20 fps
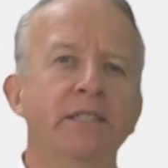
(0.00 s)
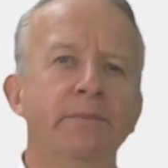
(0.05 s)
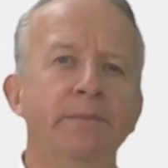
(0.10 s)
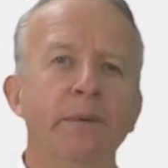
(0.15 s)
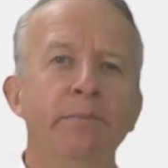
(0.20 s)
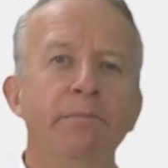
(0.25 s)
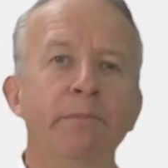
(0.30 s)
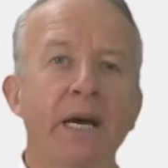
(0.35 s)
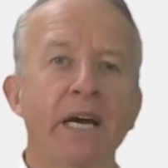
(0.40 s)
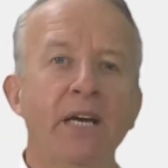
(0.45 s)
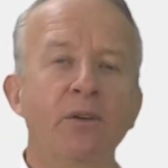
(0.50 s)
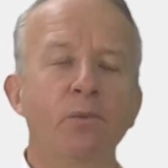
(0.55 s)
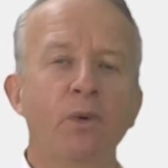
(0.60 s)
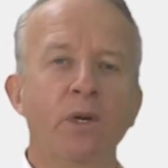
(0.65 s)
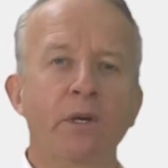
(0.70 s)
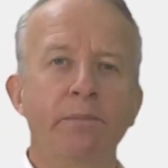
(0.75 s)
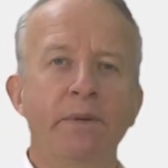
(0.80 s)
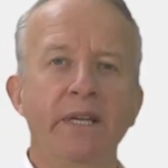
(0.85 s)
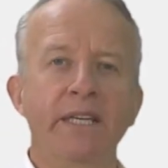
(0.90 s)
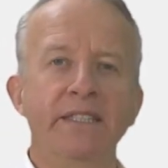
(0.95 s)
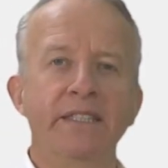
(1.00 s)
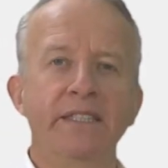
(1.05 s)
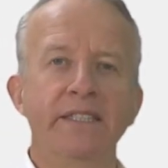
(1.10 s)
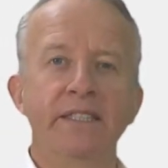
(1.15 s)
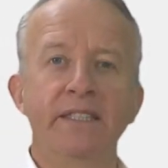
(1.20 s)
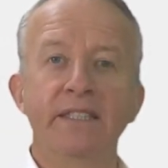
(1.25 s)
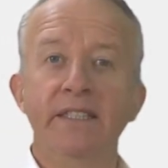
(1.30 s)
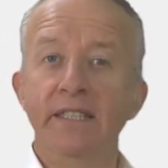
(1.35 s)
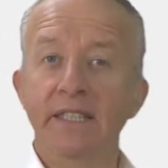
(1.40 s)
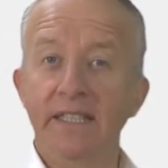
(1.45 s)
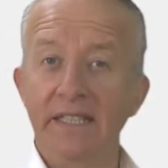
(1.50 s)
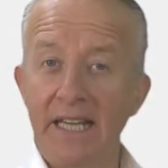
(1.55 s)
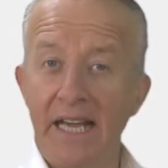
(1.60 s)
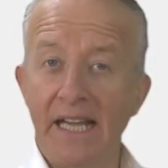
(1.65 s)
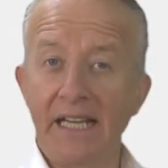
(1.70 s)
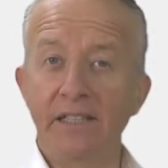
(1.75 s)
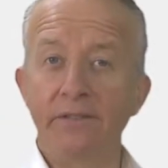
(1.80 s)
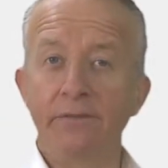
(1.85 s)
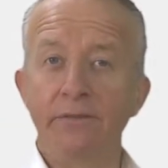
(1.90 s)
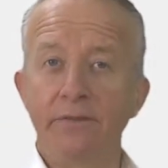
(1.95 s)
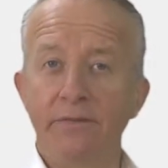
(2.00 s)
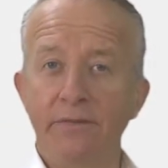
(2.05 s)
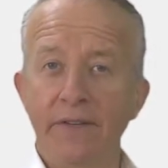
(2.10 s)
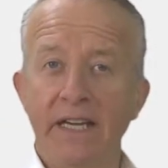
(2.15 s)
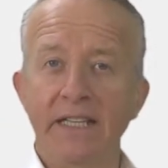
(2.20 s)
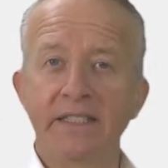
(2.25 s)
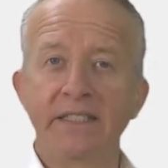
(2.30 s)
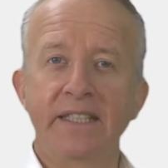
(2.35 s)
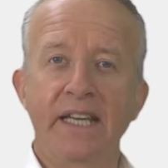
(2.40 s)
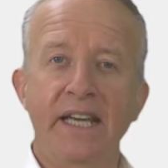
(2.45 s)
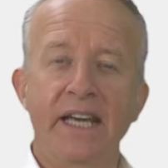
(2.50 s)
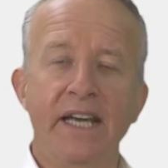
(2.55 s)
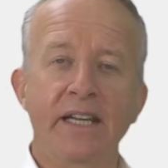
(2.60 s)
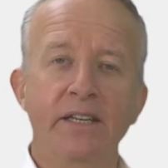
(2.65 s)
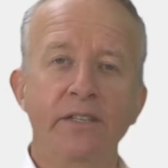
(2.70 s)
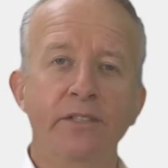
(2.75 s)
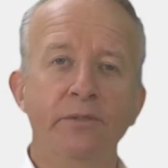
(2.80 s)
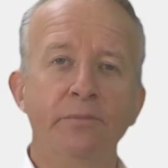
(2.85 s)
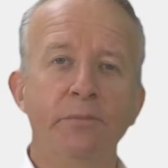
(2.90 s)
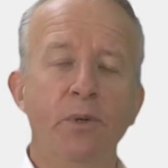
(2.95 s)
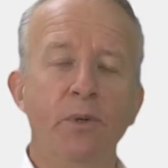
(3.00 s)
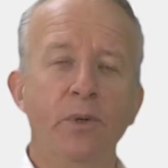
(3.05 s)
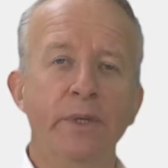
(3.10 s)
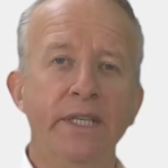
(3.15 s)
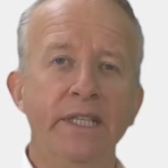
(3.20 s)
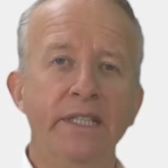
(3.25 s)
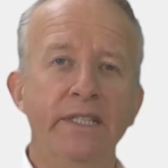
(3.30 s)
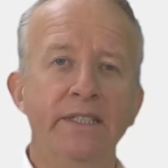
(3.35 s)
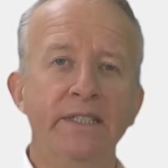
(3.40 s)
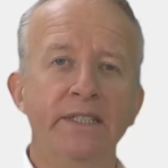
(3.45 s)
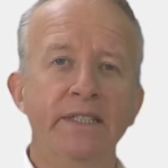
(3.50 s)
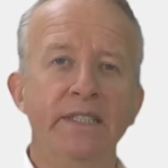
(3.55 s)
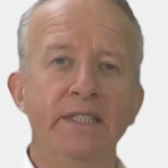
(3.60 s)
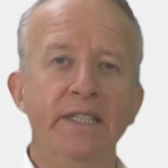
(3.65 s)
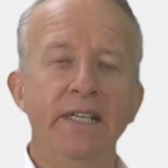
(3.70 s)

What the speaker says: about bad workplaces and the negative effects they had on employees.